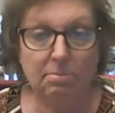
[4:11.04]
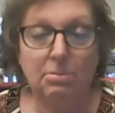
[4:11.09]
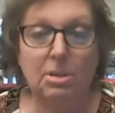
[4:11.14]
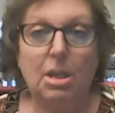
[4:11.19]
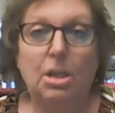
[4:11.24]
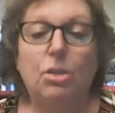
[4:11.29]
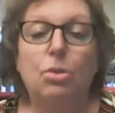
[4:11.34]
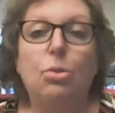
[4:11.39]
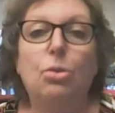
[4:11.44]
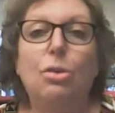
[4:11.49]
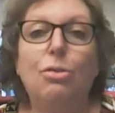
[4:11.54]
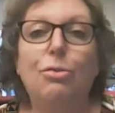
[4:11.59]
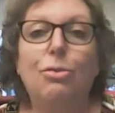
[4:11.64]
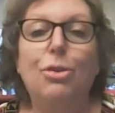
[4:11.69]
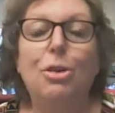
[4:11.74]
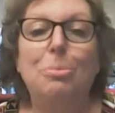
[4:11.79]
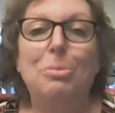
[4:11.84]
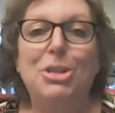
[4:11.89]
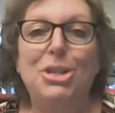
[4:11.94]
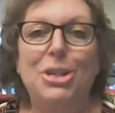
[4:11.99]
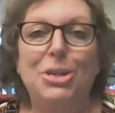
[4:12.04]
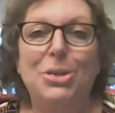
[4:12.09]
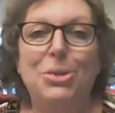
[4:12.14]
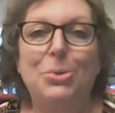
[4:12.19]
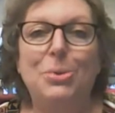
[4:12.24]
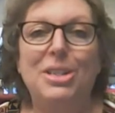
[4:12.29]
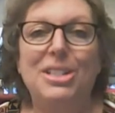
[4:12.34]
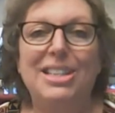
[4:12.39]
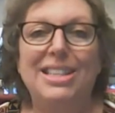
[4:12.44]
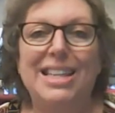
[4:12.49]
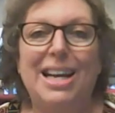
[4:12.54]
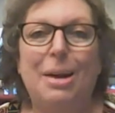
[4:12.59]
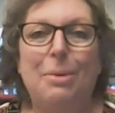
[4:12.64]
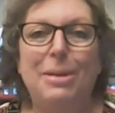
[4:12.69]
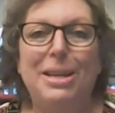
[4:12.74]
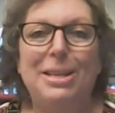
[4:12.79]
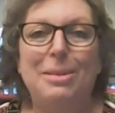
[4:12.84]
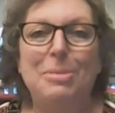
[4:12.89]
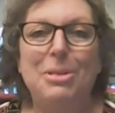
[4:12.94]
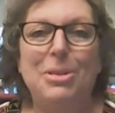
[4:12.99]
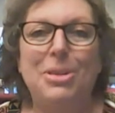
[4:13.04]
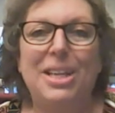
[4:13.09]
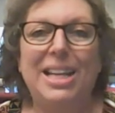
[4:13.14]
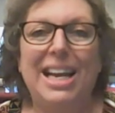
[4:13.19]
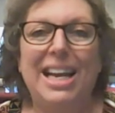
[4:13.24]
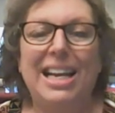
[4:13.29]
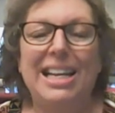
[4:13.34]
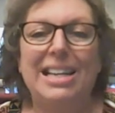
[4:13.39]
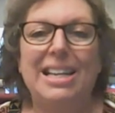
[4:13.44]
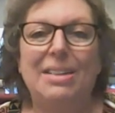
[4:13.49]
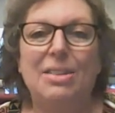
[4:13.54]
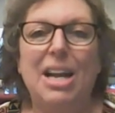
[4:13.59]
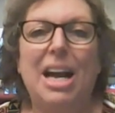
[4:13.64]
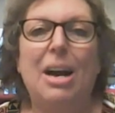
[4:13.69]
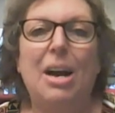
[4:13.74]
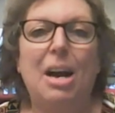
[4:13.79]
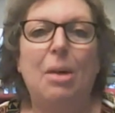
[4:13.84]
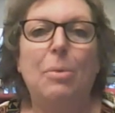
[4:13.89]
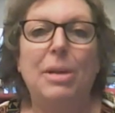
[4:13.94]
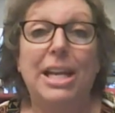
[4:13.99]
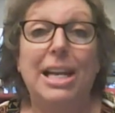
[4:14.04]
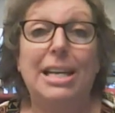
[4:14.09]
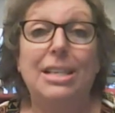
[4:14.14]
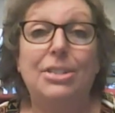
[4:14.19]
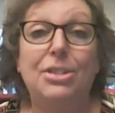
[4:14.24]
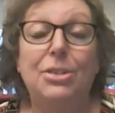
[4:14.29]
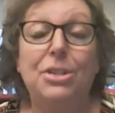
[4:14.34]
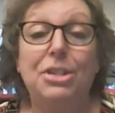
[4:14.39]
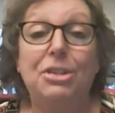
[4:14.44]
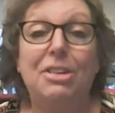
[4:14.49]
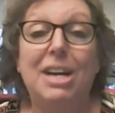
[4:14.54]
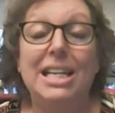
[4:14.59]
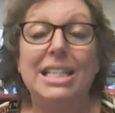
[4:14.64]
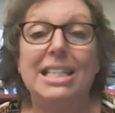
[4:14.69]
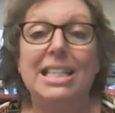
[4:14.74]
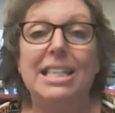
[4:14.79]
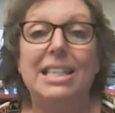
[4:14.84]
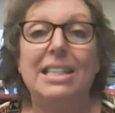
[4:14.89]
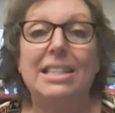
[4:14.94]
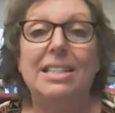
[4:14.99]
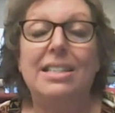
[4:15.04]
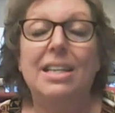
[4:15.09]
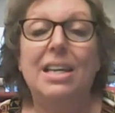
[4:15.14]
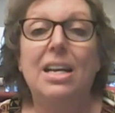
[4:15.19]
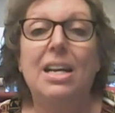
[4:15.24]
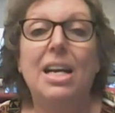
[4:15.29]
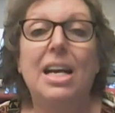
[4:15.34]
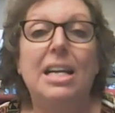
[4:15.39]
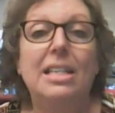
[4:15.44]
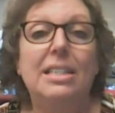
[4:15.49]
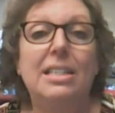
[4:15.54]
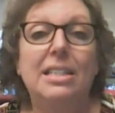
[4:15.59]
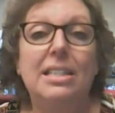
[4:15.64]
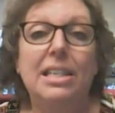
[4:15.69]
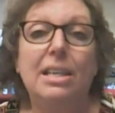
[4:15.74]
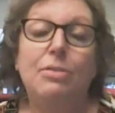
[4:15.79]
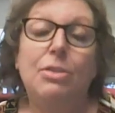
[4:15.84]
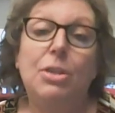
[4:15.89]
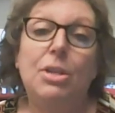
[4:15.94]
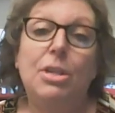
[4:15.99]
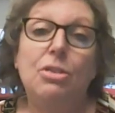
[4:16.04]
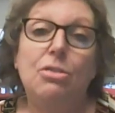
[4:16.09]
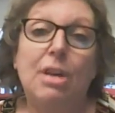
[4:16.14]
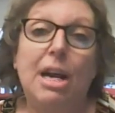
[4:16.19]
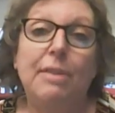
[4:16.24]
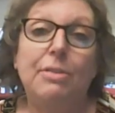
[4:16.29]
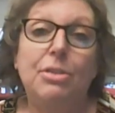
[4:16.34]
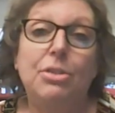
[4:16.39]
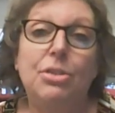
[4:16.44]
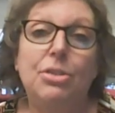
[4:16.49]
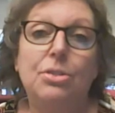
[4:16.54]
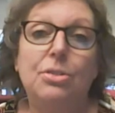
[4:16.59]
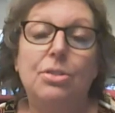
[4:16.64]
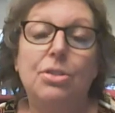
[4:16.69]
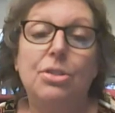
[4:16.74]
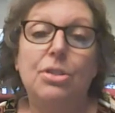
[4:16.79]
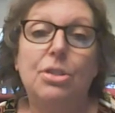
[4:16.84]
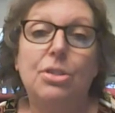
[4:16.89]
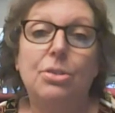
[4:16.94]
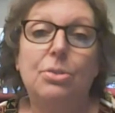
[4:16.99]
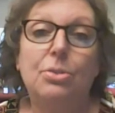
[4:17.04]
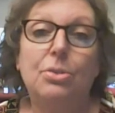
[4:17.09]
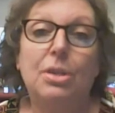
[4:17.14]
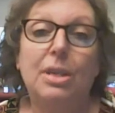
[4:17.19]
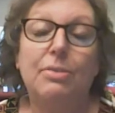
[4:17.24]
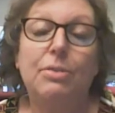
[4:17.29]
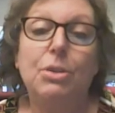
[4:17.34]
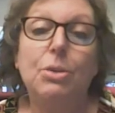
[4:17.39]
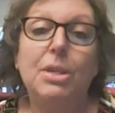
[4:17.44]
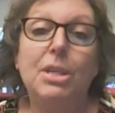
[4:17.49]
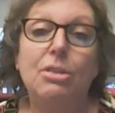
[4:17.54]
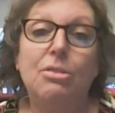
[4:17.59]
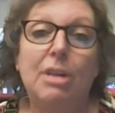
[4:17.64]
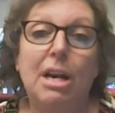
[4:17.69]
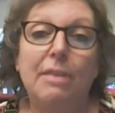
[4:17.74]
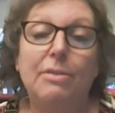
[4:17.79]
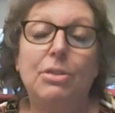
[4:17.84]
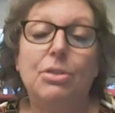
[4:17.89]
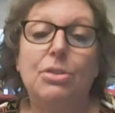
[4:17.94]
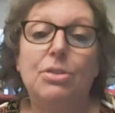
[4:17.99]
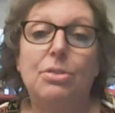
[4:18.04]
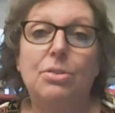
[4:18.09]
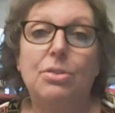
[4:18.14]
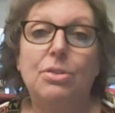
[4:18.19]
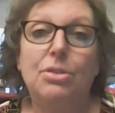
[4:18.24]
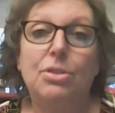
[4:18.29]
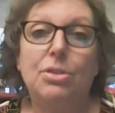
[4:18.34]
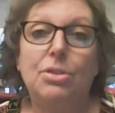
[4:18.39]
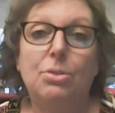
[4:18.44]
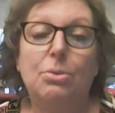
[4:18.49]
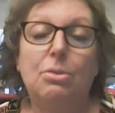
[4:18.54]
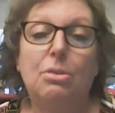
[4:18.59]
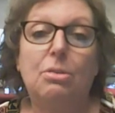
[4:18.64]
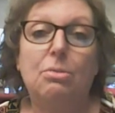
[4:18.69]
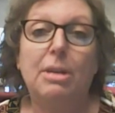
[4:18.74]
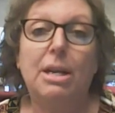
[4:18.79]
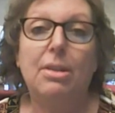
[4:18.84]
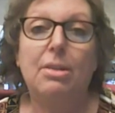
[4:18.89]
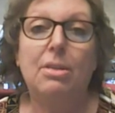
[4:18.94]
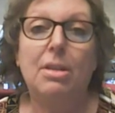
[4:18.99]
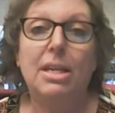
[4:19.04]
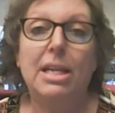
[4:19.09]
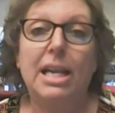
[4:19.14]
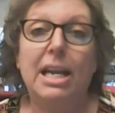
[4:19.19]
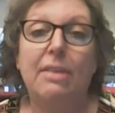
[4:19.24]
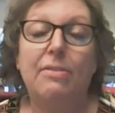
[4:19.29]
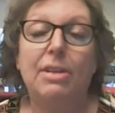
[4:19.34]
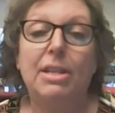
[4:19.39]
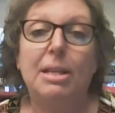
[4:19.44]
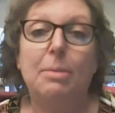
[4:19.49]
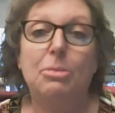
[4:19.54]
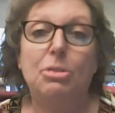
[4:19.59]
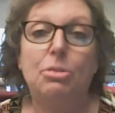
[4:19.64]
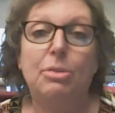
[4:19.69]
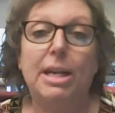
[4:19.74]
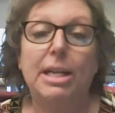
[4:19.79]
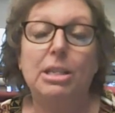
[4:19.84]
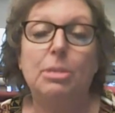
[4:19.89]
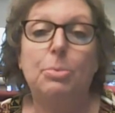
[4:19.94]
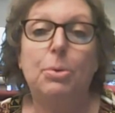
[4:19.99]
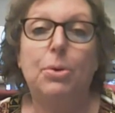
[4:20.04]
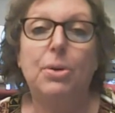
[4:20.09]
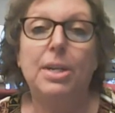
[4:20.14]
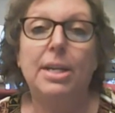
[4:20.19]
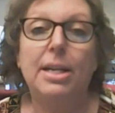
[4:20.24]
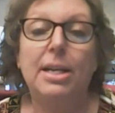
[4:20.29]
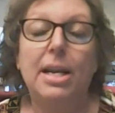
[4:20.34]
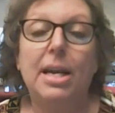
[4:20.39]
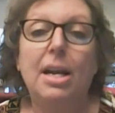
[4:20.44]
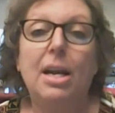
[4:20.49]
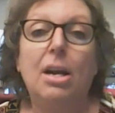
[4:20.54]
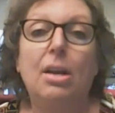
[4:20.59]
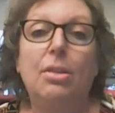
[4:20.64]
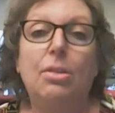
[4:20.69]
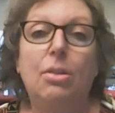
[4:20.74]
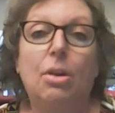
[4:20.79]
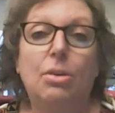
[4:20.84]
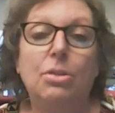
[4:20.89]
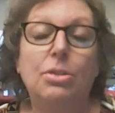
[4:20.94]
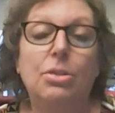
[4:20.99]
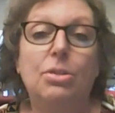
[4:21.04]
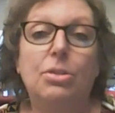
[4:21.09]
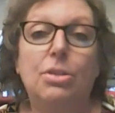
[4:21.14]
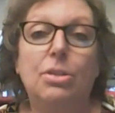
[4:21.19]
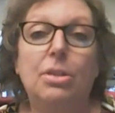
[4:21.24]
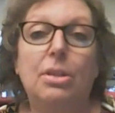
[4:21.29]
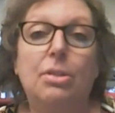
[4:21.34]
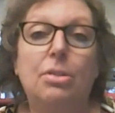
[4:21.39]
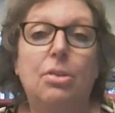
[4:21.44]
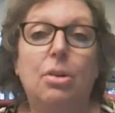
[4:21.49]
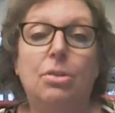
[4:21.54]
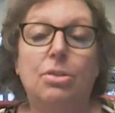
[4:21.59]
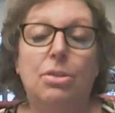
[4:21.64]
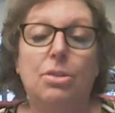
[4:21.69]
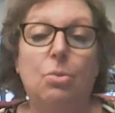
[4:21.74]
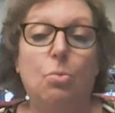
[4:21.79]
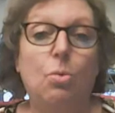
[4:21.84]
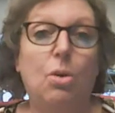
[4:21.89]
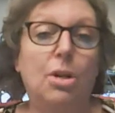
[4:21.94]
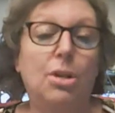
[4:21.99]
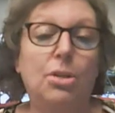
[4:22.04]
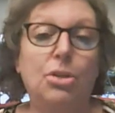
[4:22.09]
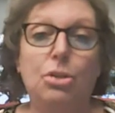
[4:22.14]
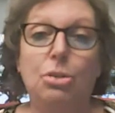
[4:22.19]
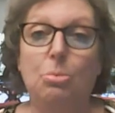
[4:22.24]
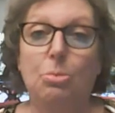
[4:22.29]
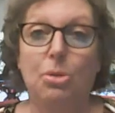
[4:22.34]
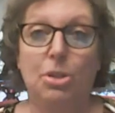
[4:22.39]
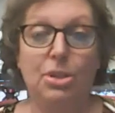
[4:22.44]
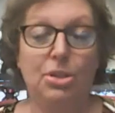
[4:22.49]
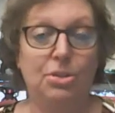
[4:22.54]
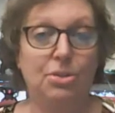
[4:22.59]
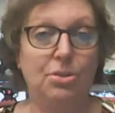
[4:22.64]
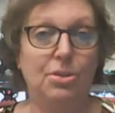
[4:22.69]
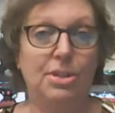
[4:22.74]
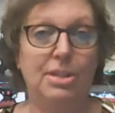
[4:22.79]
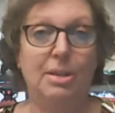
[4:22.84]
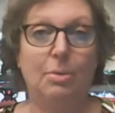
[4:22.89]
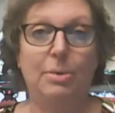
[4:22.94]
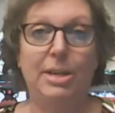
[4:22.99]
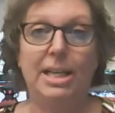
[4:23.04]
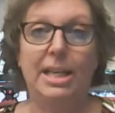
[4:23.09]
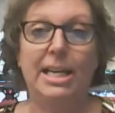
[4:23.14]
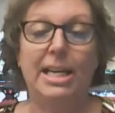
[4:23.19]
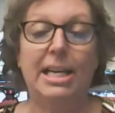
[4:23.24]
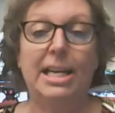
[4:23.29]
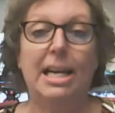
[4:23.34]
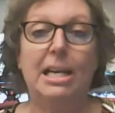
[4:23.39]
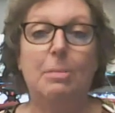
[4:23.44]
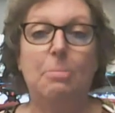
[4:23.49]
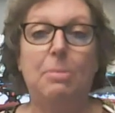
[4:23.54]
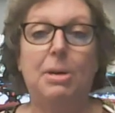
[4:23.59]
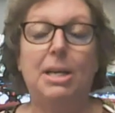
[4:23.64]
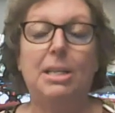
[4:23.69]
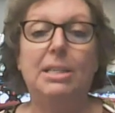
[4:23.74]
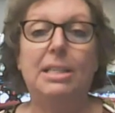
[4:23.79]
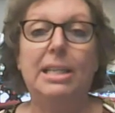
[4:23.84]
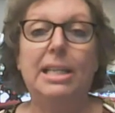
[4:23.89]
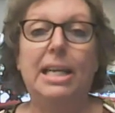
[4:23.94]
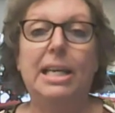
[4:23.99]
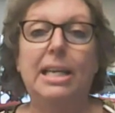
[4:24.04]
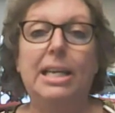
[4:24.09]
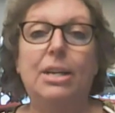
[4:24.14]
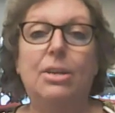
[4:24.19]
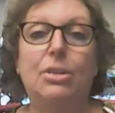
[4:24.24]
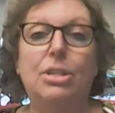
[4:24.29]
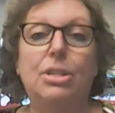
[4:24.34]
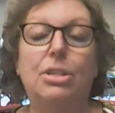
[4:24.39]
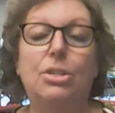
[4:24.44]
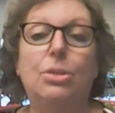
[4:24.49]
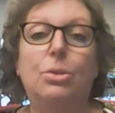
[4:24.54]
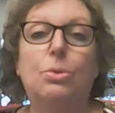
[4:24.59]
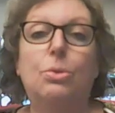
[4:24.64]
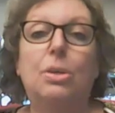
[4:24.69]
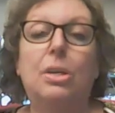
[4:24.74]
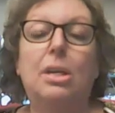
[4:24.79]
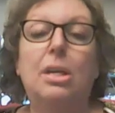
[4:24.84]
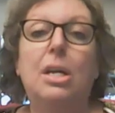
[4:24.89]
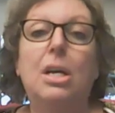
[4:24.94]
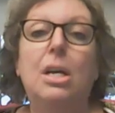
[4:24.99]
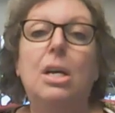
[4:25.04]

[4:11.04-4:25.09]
Google form to you, which is how we communicate and how we ask you your ideas, to see if you can drive your students to school. If you can drive your students to school rather than having them transported, those are 1 or 2 more students that we can get on a bus and get here to school.